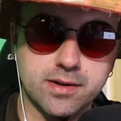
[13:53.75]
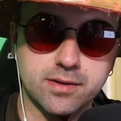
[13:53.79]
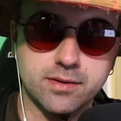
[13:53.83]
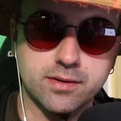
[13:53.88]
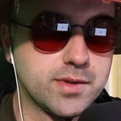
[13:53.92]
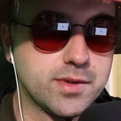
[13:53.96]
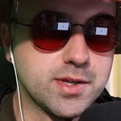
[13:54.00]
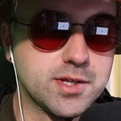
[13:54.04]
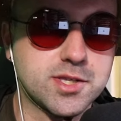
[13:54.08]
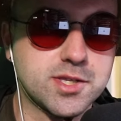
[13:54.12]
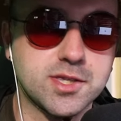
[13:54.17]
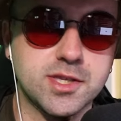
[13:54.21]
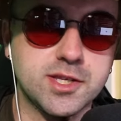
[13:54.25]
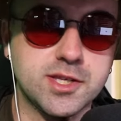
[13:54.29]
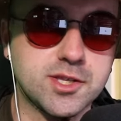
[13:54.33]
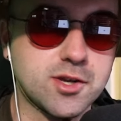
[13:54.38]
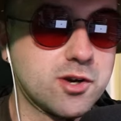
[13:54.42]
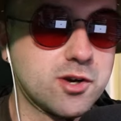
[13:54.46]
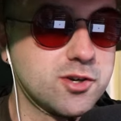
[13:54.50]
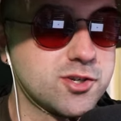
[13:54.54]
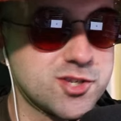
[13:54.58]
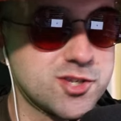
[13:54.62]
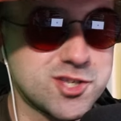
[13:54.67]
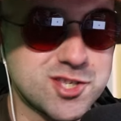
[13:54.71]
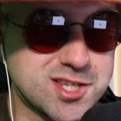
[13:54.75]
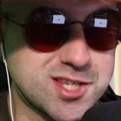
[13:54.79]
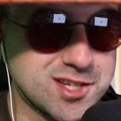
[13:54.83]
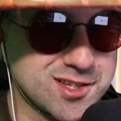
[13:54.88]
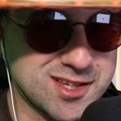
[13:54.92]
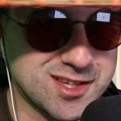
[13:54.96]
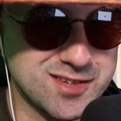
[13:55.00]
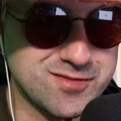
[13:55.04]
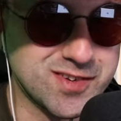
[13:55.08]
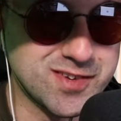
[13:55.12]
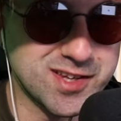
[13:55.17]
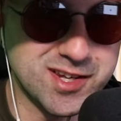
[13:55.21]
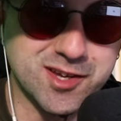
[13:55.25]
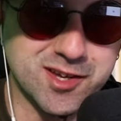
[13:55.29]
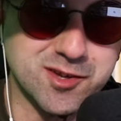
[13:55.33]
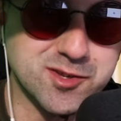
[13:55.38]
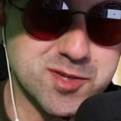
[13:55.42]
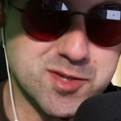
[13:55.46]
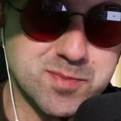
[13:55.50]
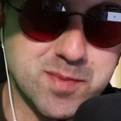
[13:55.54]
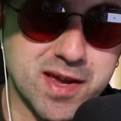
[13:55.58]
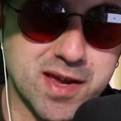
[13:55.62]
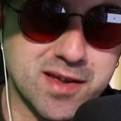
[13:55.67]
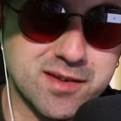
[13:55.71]
And these aren't just silly
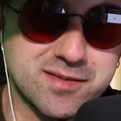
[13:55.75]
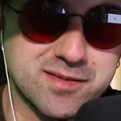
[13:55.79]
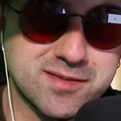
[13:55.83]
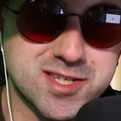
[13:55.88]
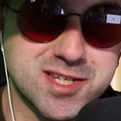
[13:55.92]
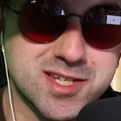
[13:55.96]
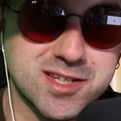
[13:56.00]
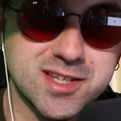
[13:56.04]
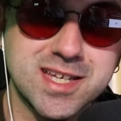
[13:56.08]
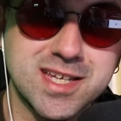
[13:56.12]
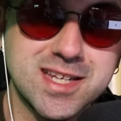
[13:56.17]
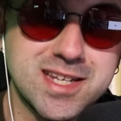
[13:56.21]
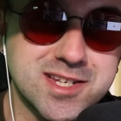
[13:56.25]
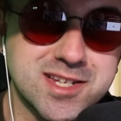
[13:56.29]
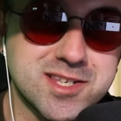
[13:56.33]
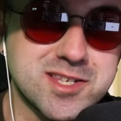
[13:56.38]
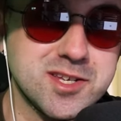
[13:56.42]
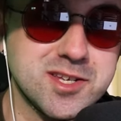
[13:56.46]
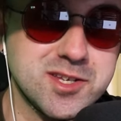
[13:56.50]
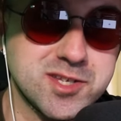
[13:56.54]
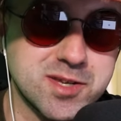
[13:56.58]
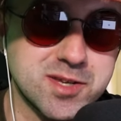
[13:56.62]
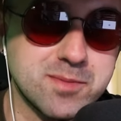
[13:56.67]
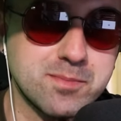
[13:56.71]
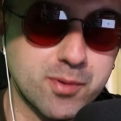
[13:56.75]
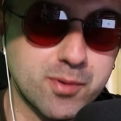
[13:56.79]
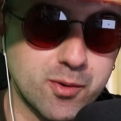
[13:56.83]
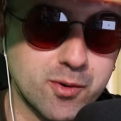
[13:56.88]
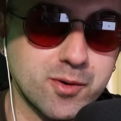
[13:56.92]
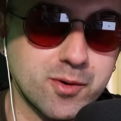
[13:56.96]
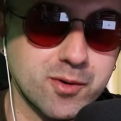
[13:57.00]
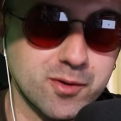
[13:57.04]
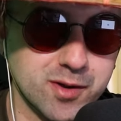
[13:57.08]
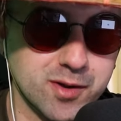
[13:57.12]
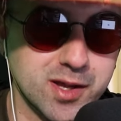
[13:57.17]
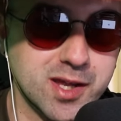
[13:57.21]
videos, man. Silliness is important.